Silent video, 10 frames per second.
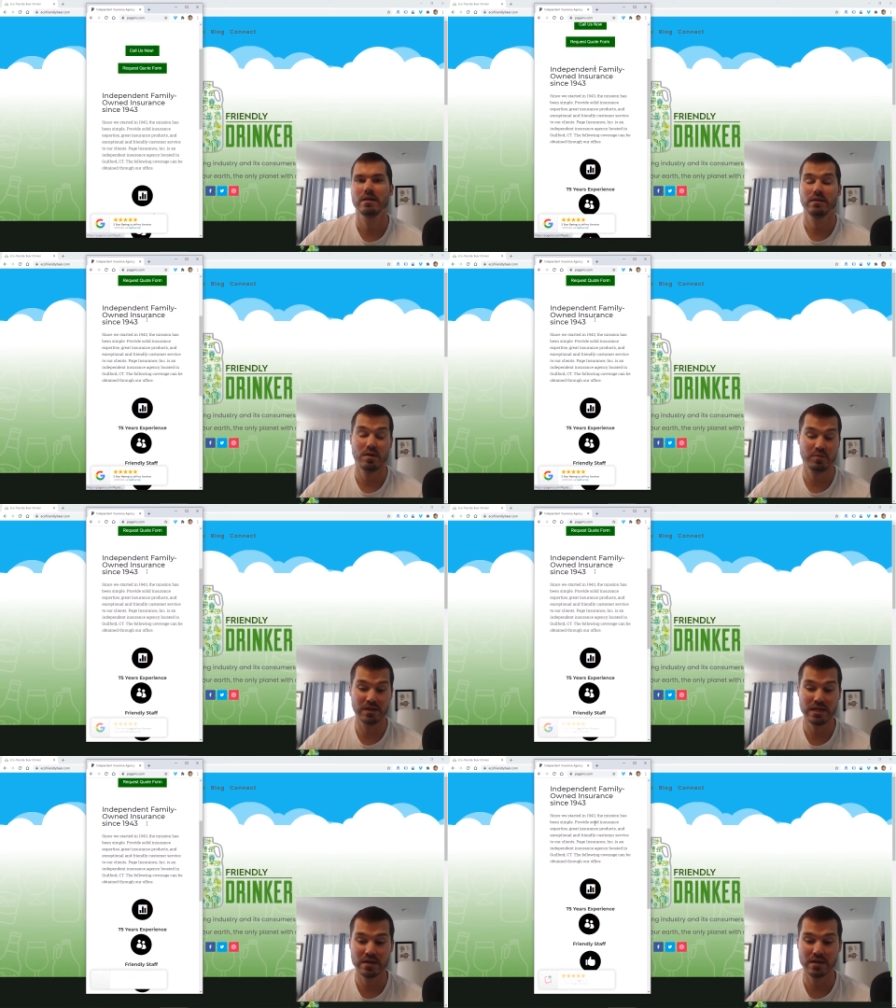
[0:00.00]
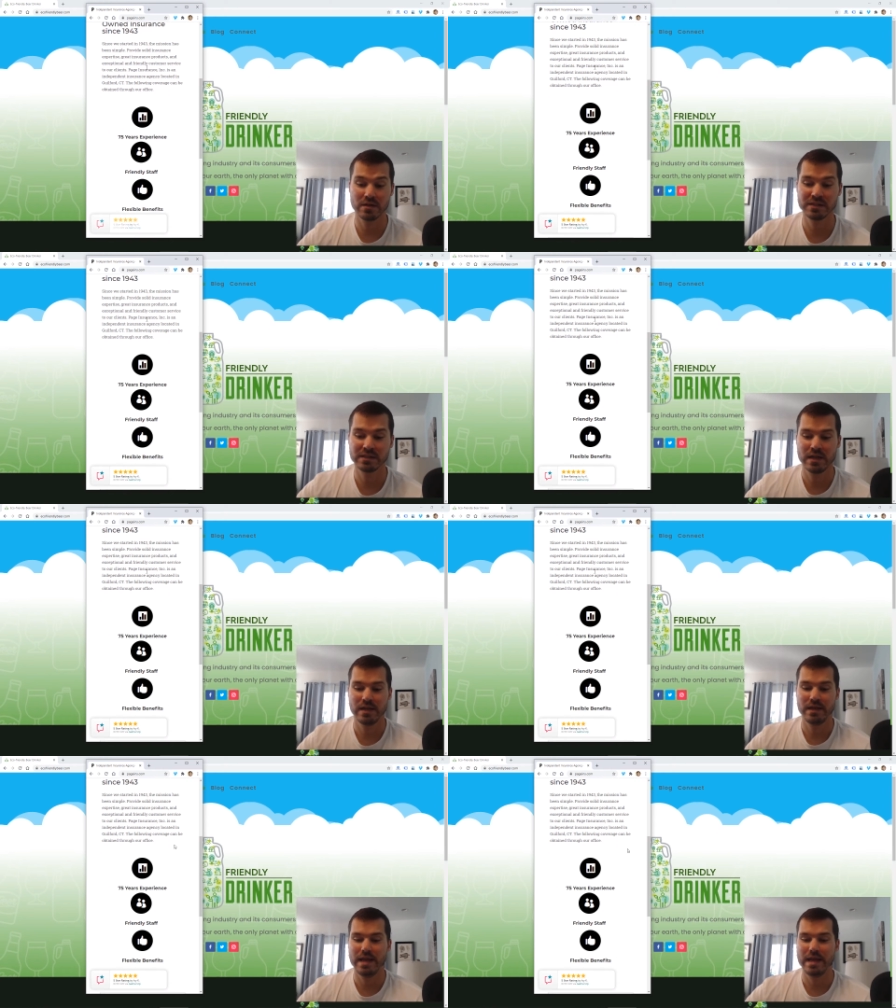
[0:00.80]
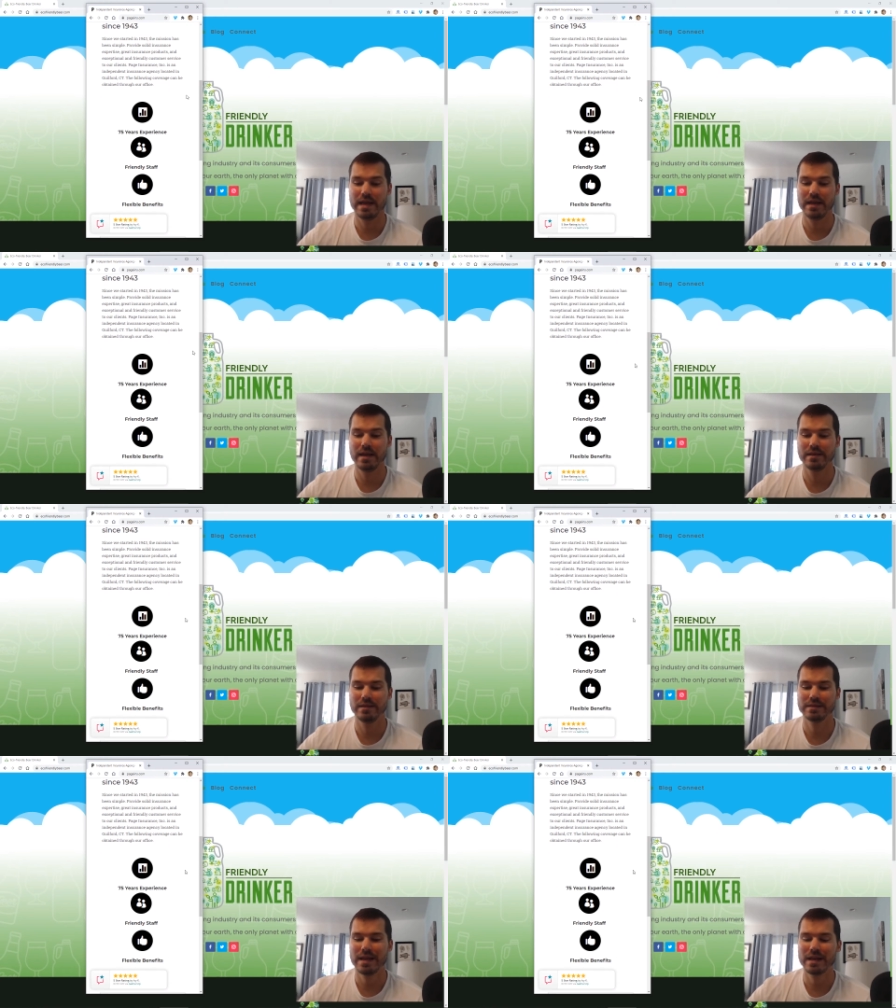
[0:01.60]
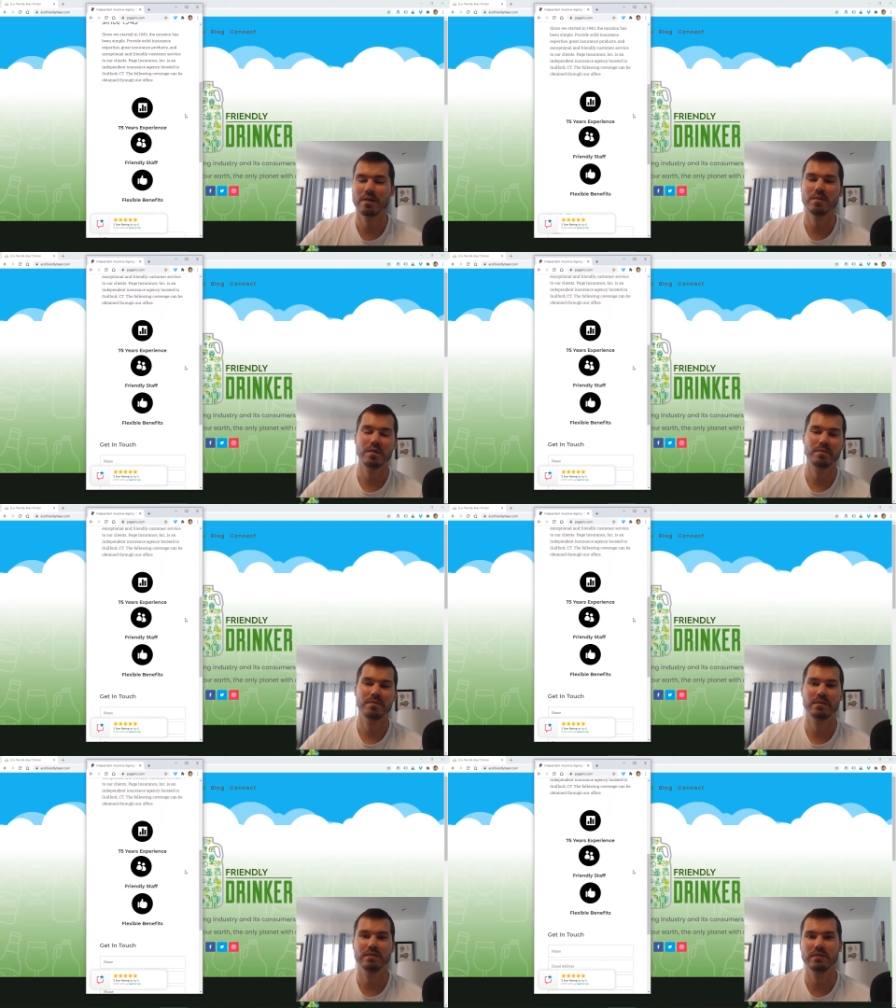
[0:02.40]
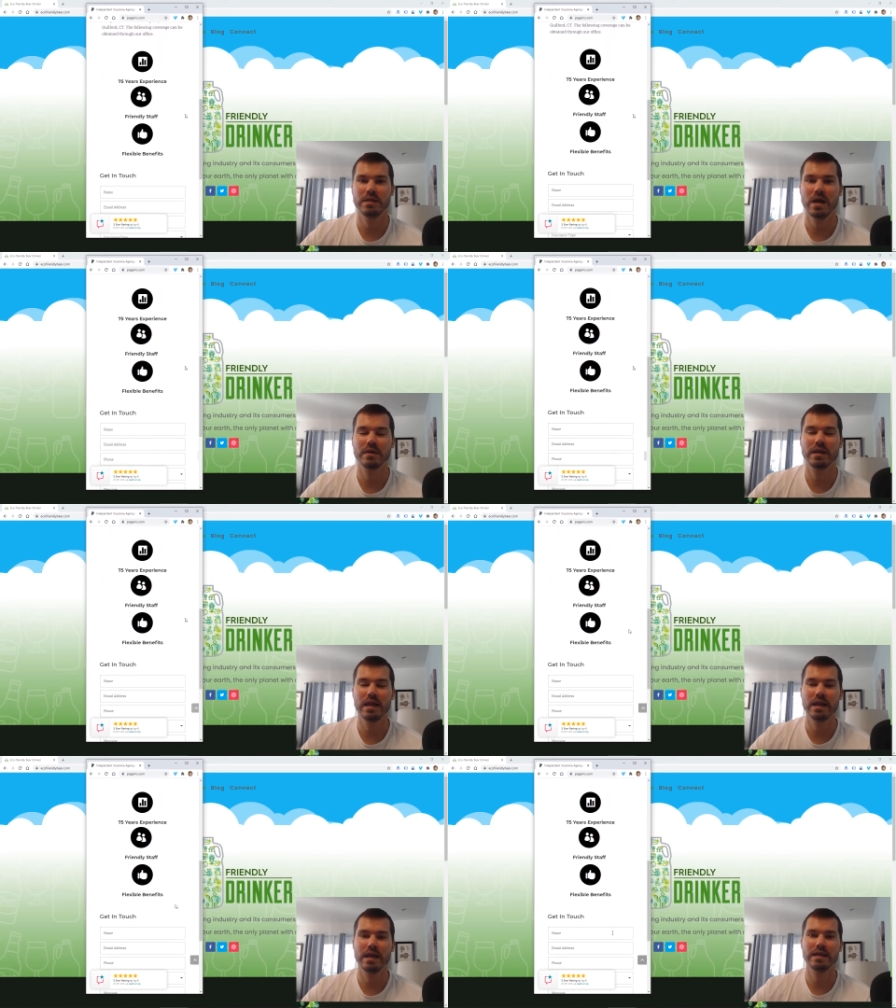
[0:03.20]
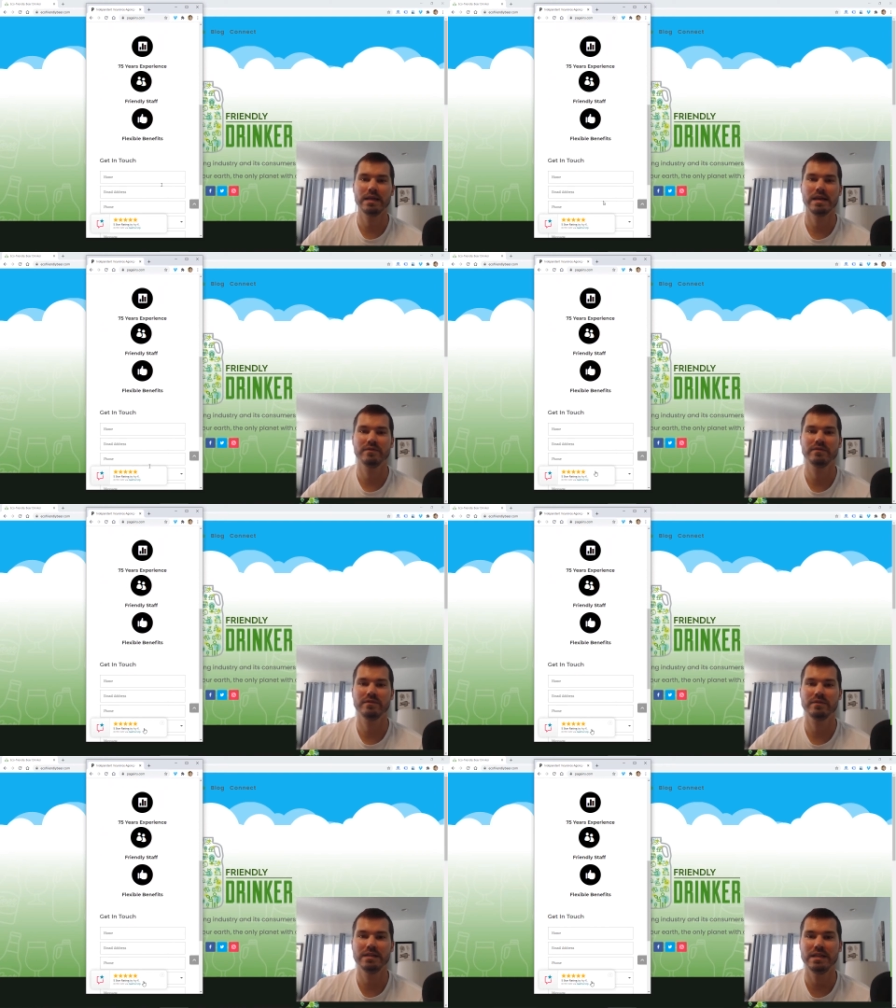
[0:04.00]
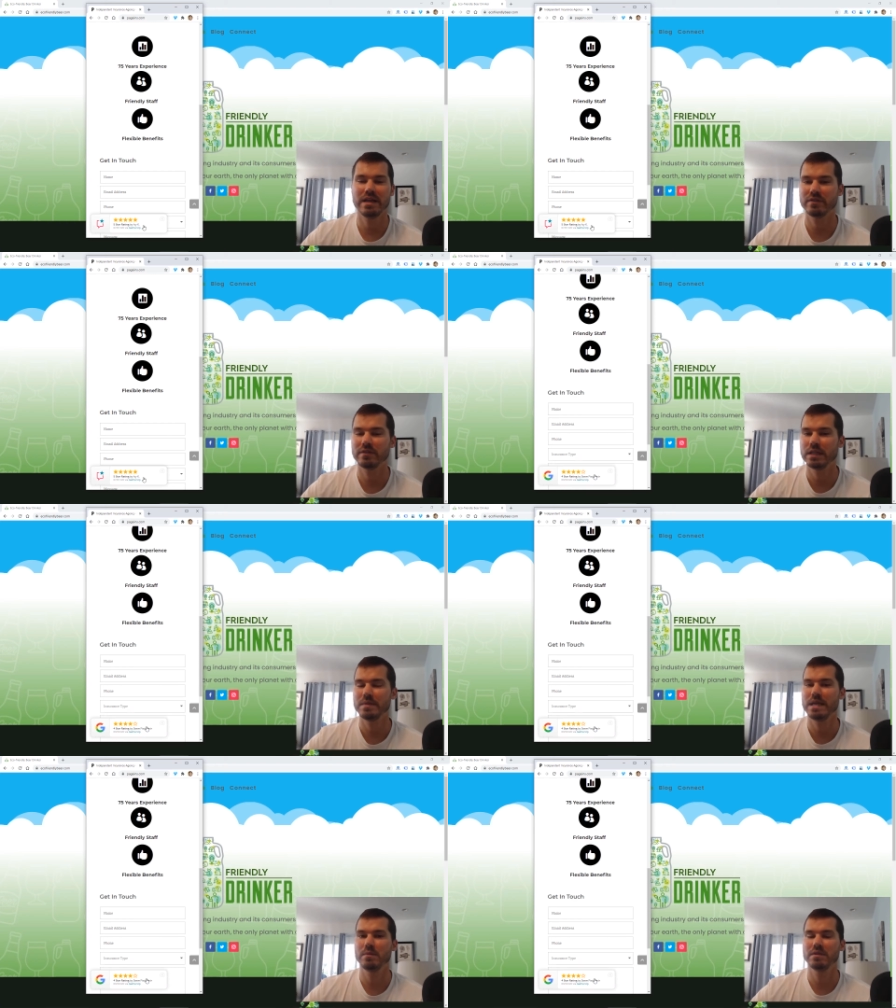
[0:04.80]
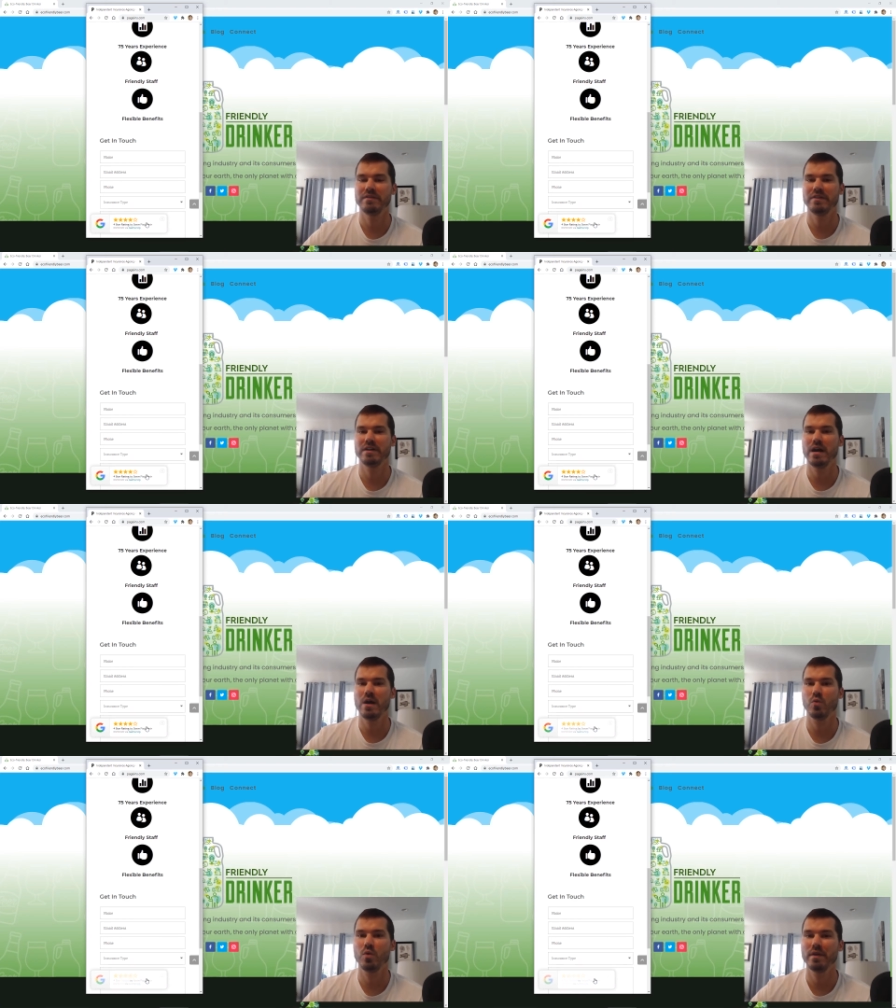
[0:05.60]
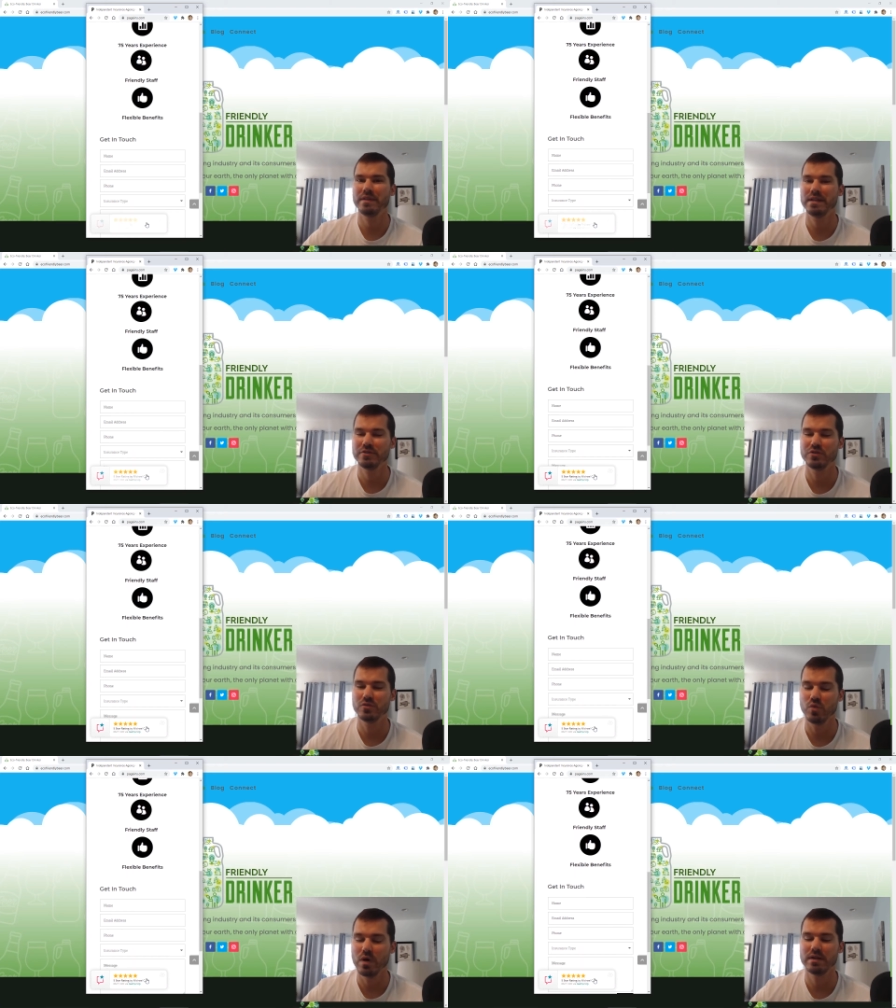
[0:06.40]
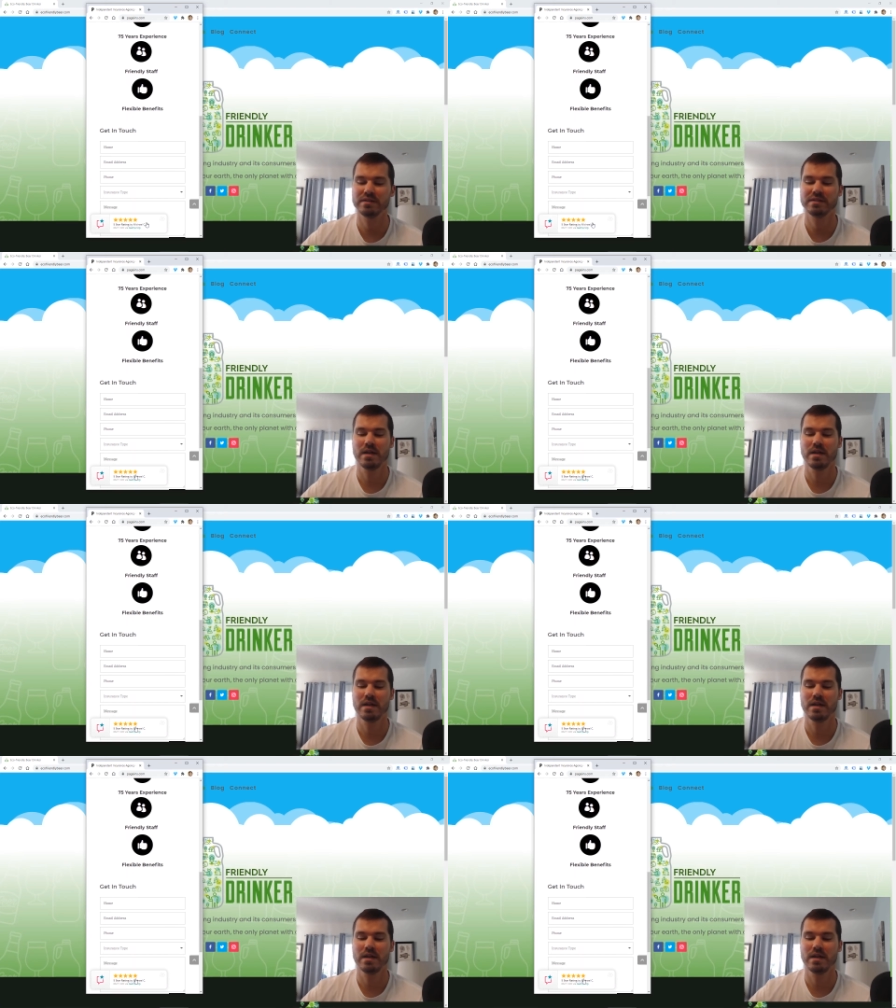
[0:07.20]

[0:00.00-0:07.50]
couple years and it's kind of come up now and again and I've never really been able to figure out what the issue was.